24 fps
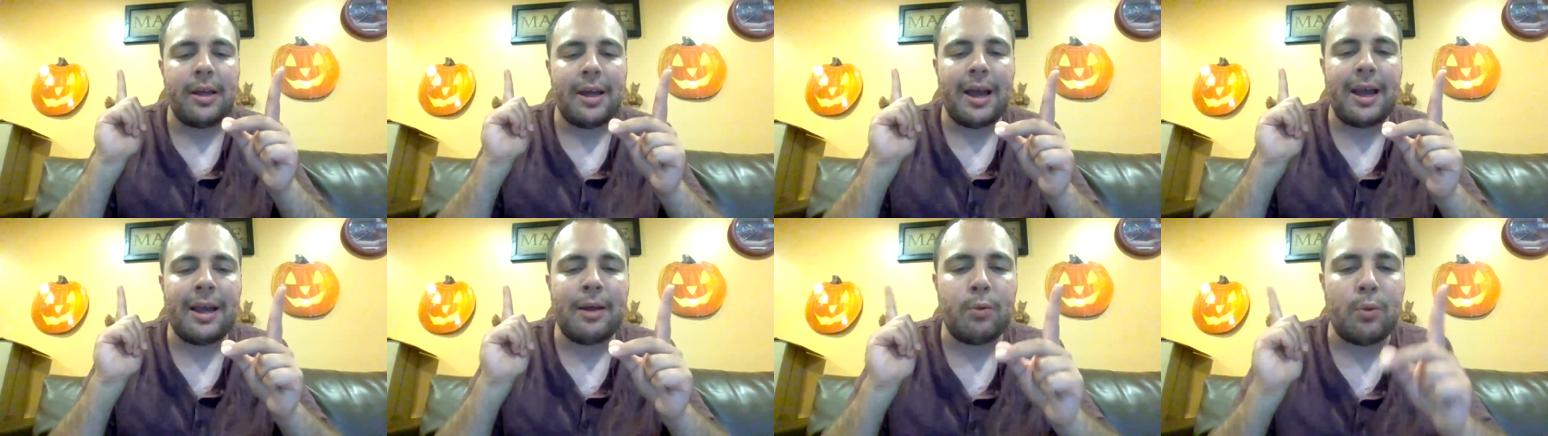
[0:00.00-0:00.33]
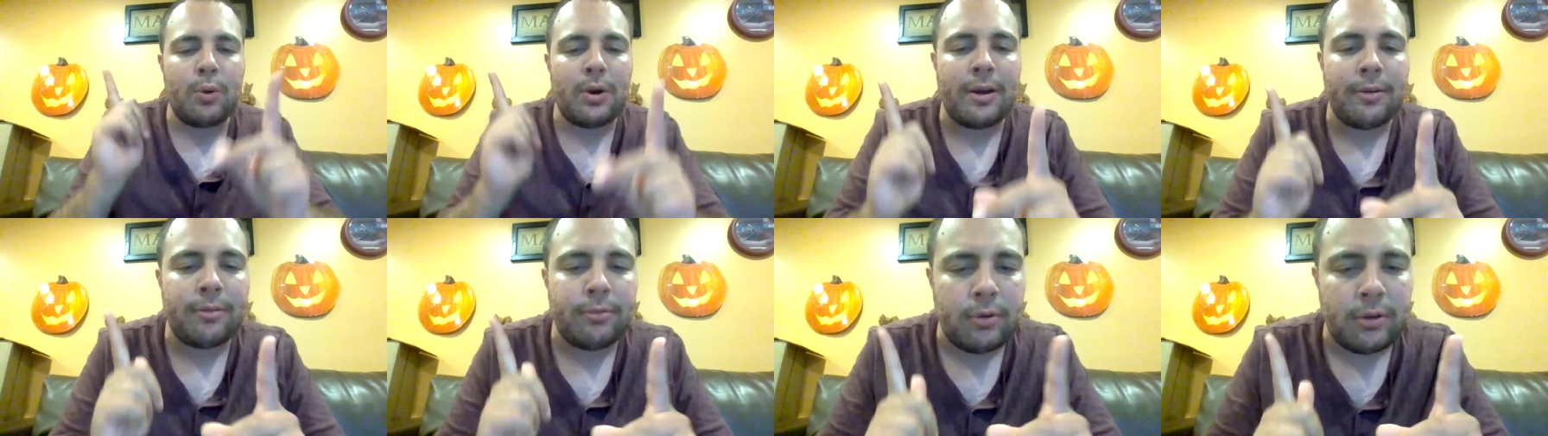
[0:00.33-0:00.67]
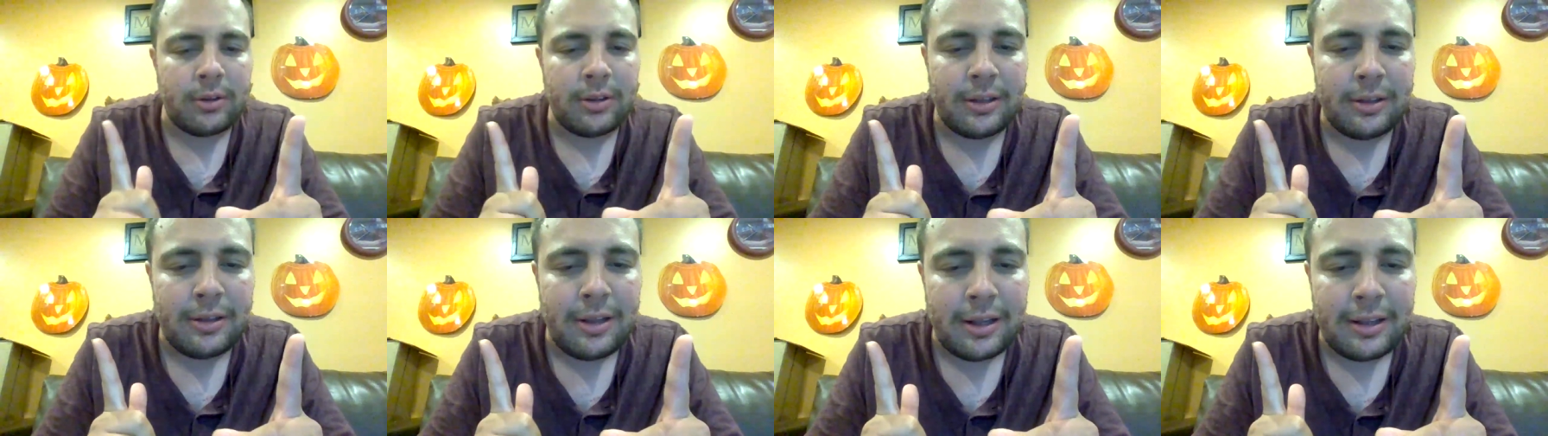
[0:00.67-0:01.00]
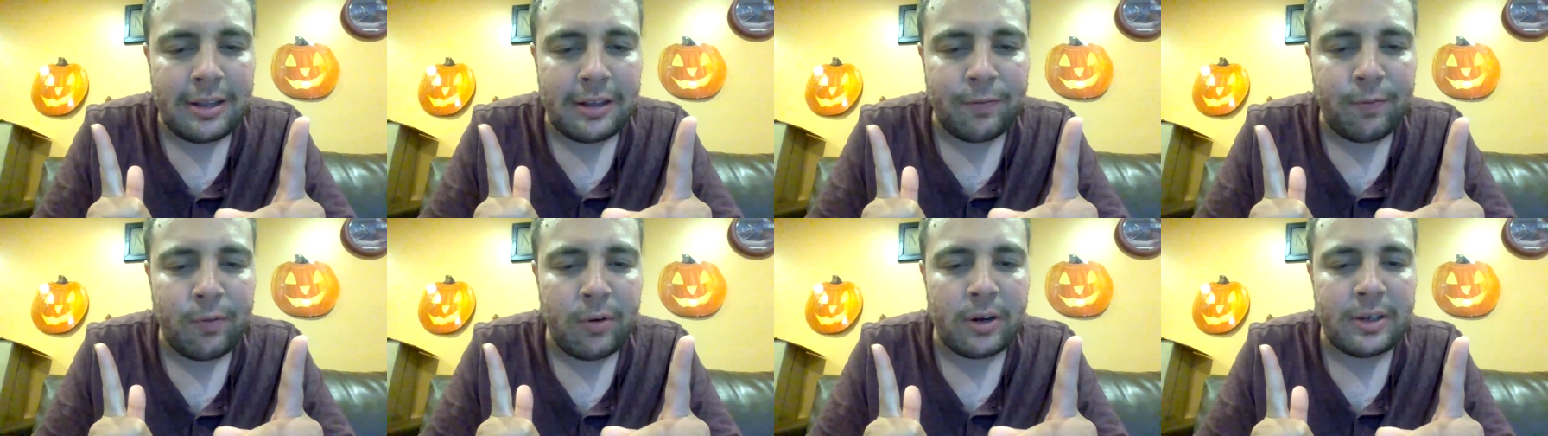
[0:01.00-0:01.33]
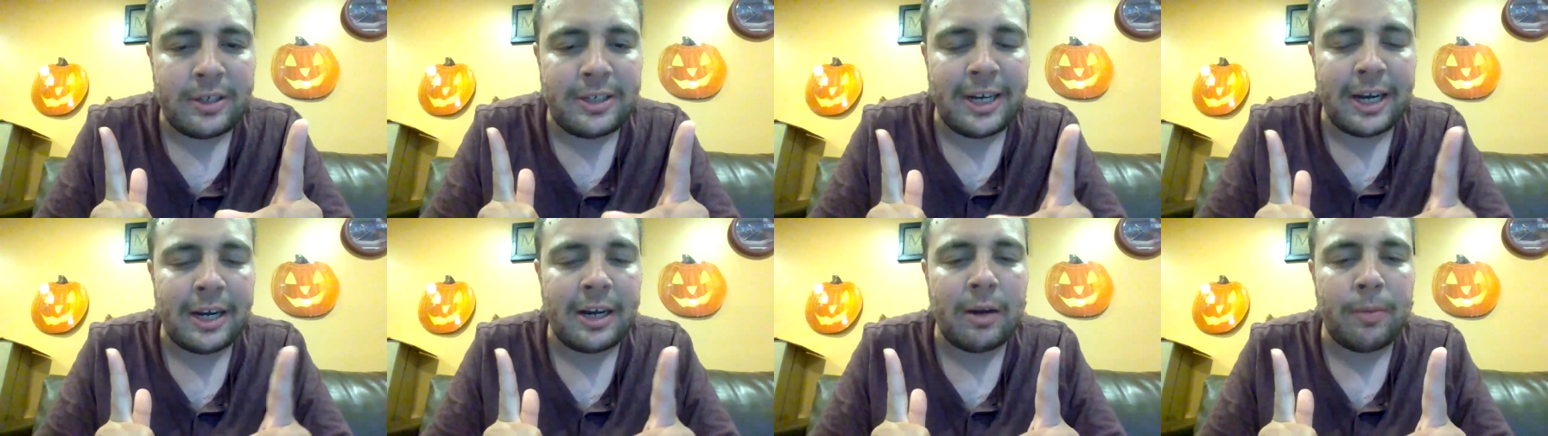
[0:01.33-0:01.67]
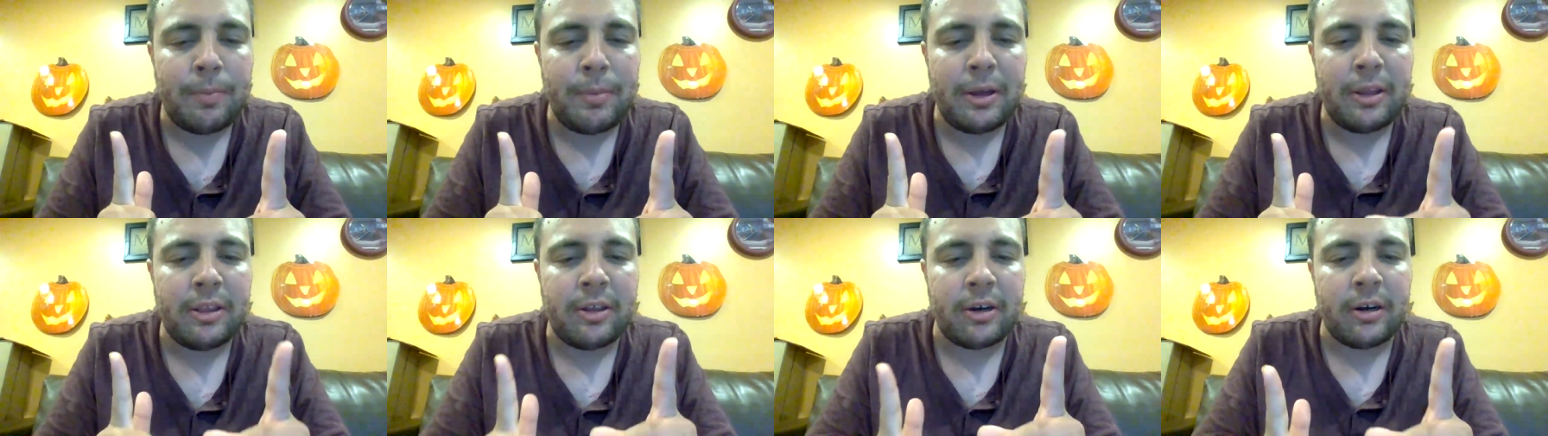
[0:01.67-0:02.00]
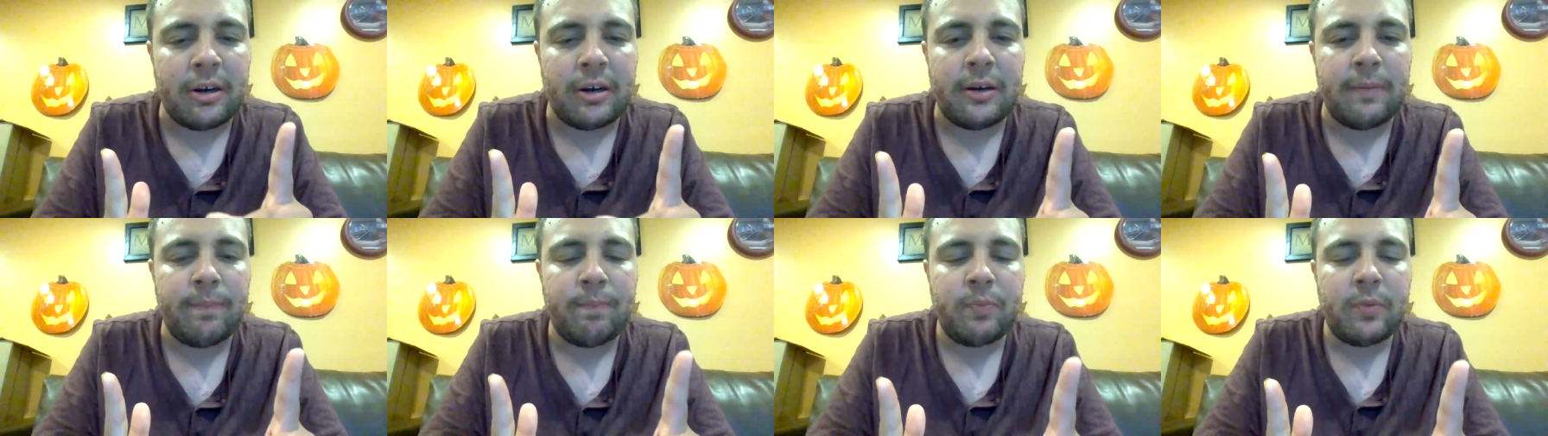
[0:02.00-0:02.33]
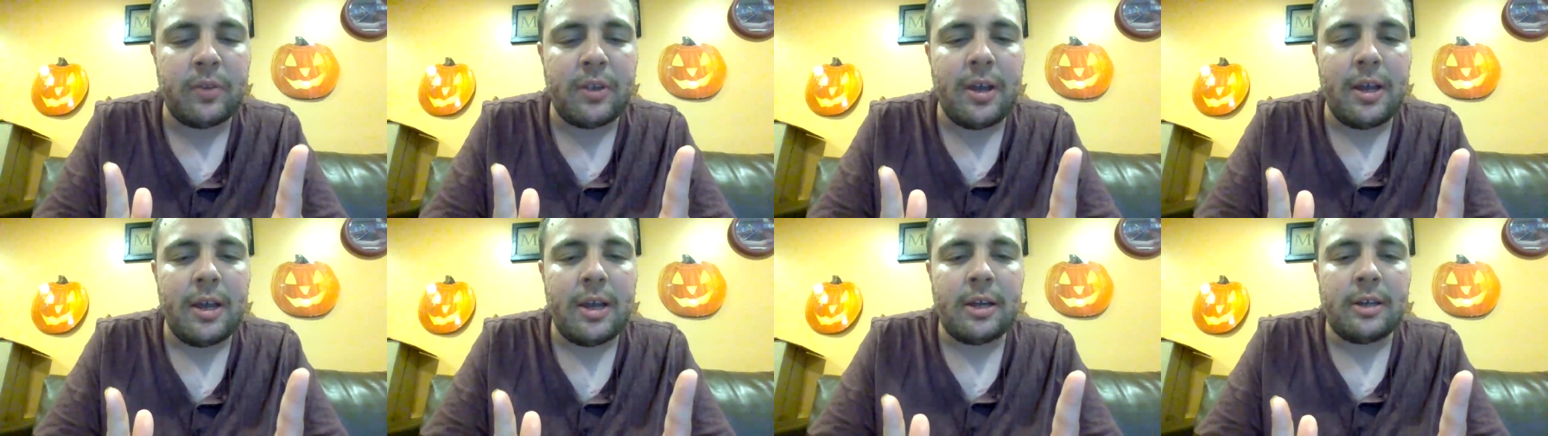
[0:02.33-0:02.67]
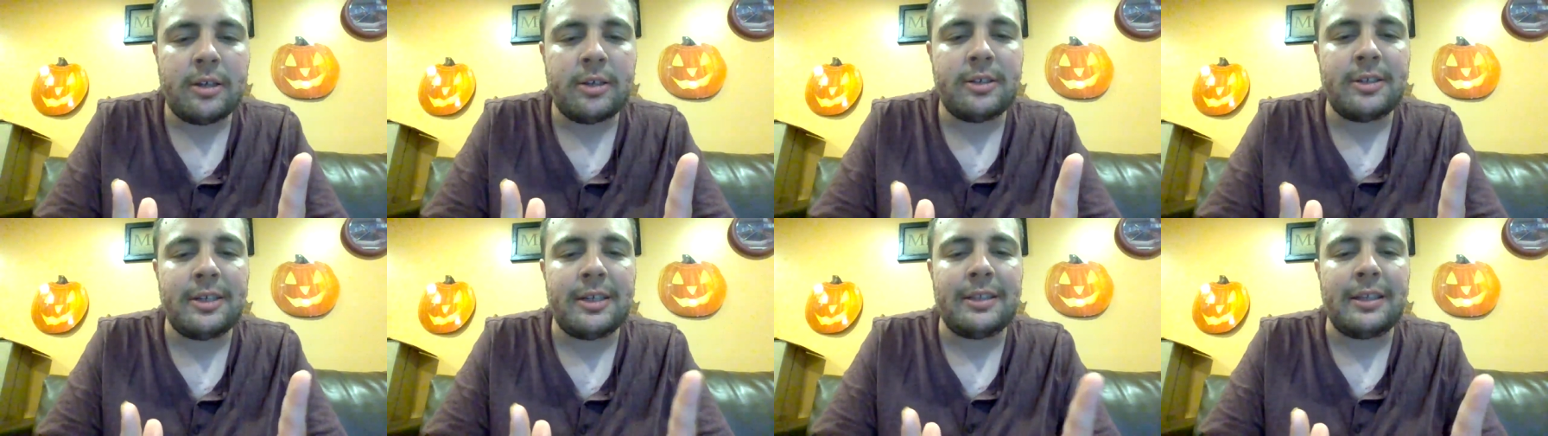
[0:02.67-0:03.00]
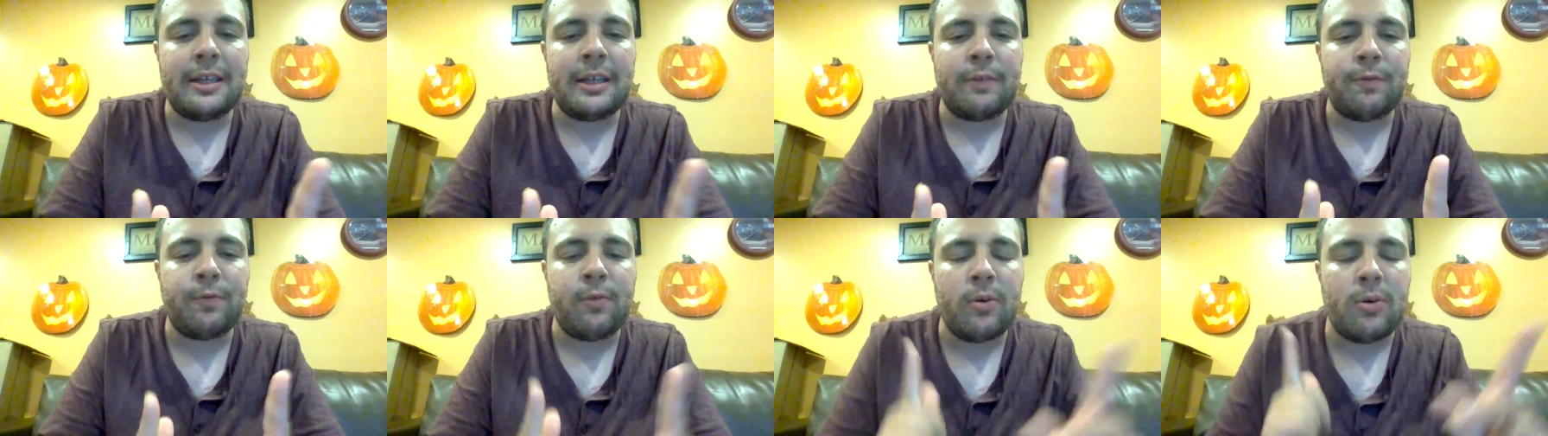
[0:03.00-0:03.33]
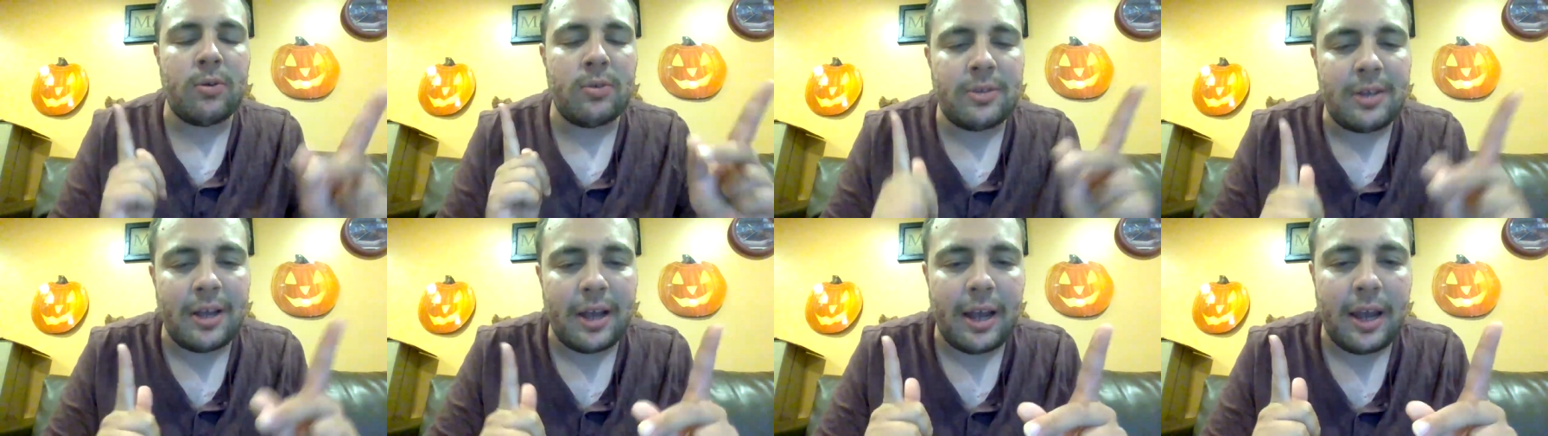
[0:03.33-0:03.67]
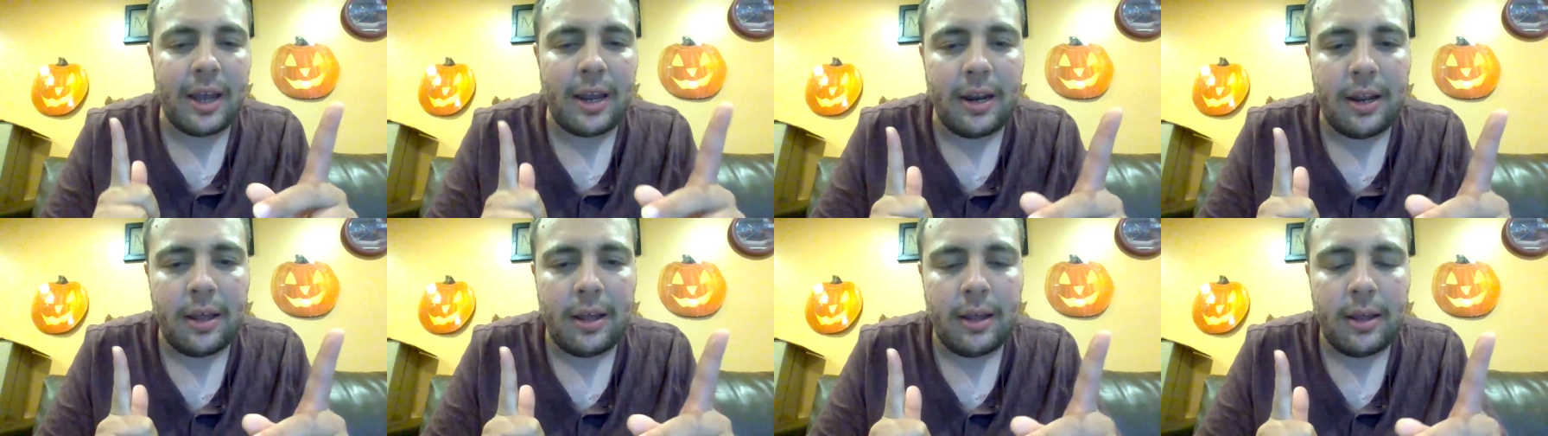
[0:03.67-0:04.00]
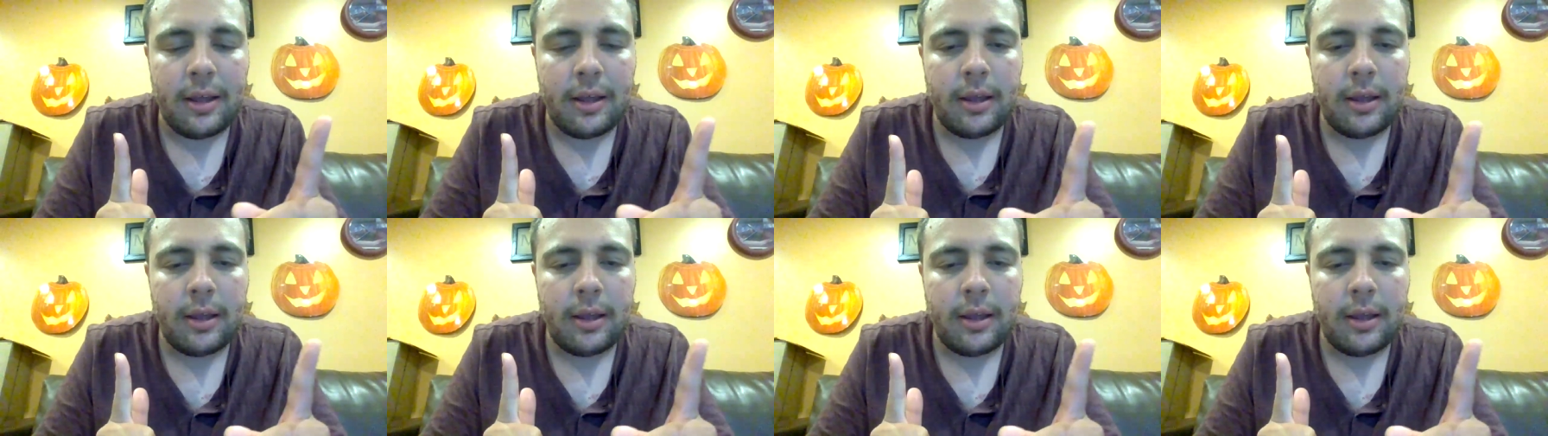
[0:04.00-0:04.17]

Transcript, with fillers: And you won't have to go to the dentist for a checkup either. Just eat these foods and